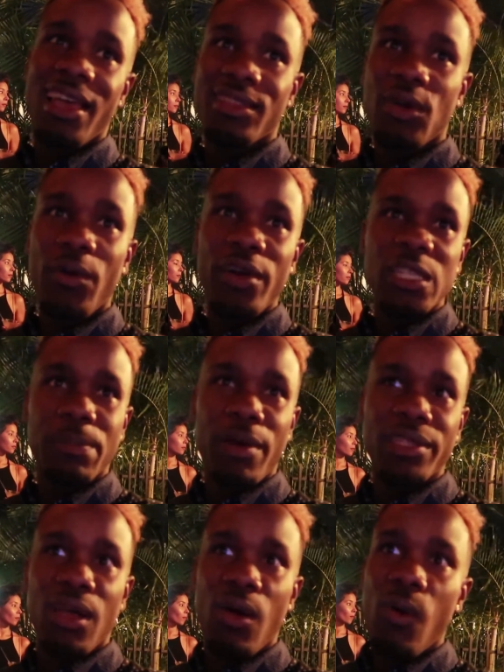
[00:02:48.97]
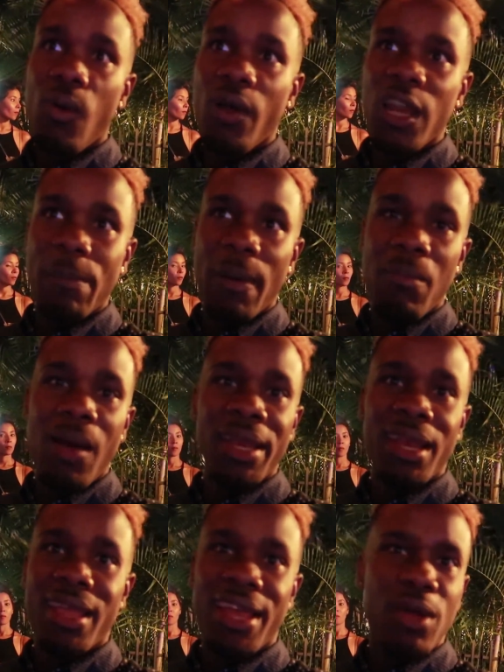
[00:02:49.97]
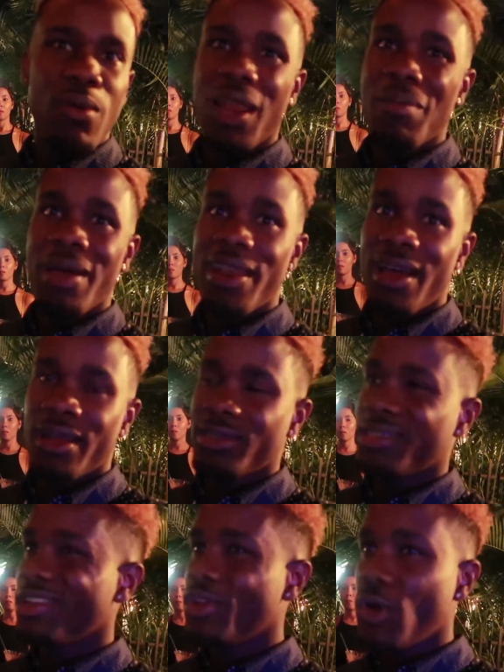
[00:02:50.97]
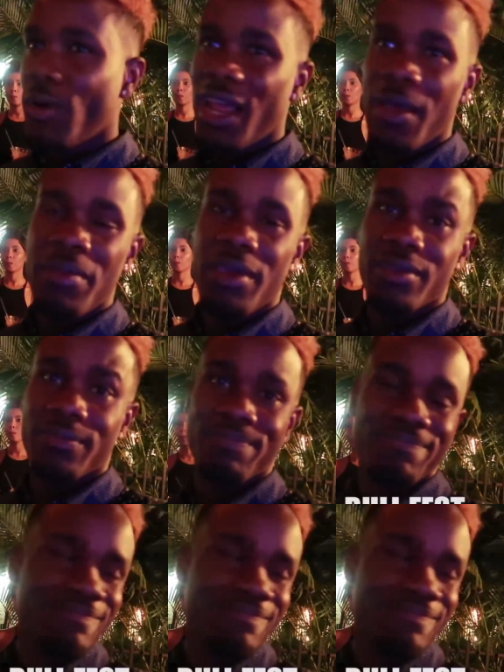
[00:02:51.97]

like the worst part, a whole heap of money in there and the whole heap of dance. You know what that means?